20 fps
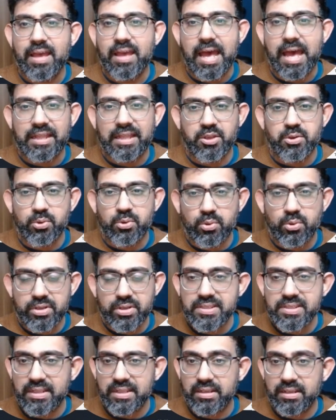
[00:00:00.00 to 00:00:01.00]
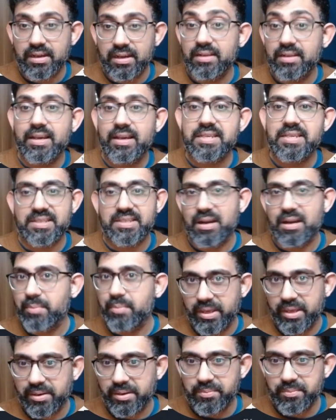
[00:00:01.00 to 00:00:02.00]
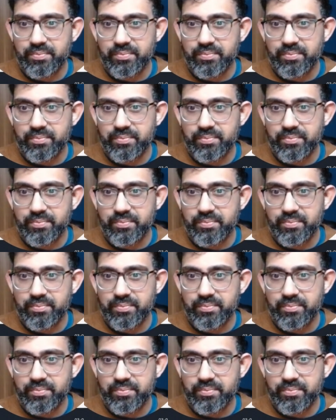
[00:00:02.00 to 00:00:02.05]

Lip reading: and you notice that the color has come here.